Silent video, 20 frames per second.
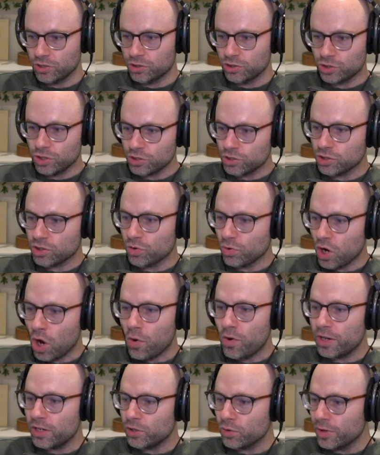Just
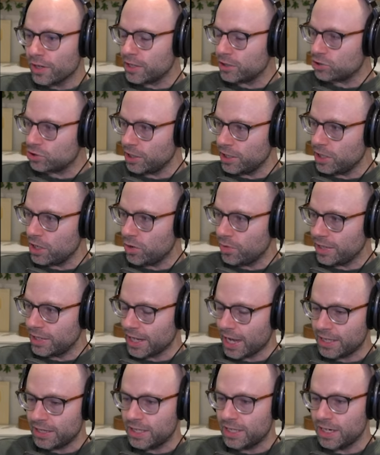go into a casino in
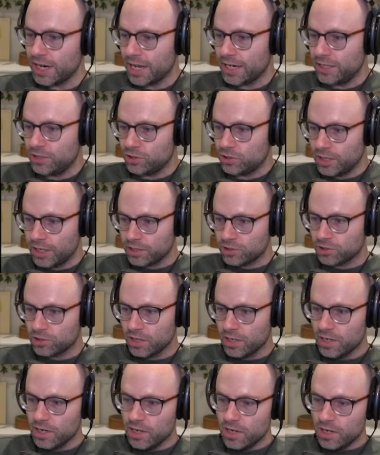1996,
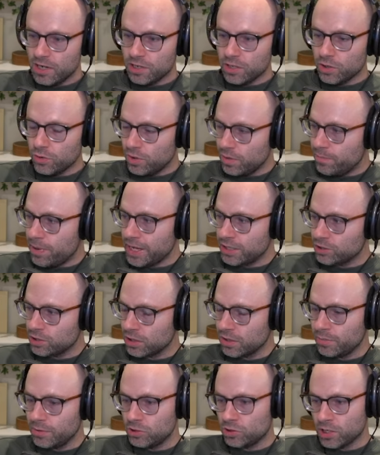you would
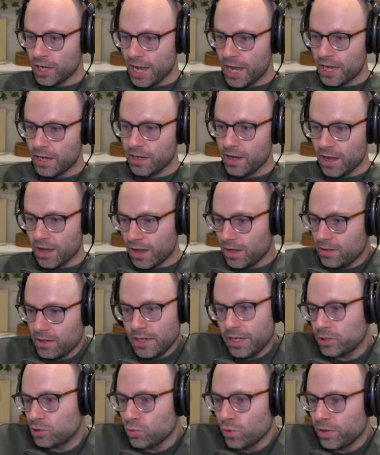basically be saying,
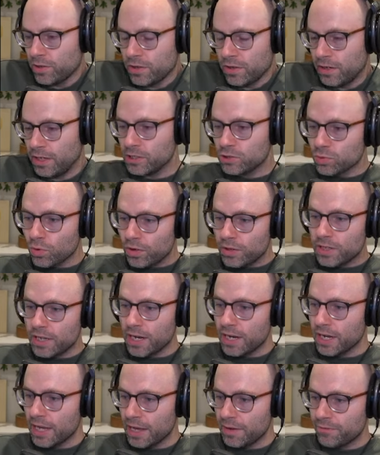it's worth it. It's worth
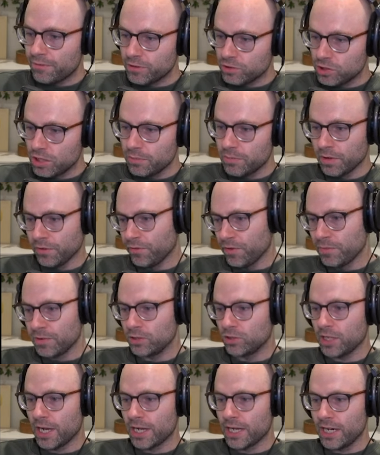getting emphysema from the
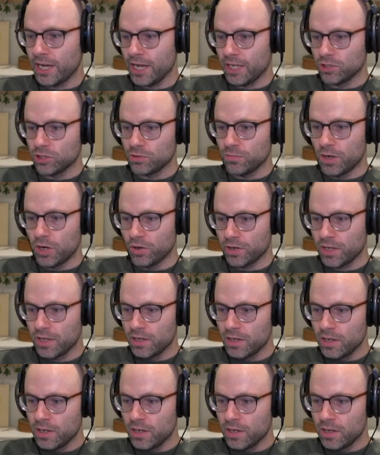secondhand smoke.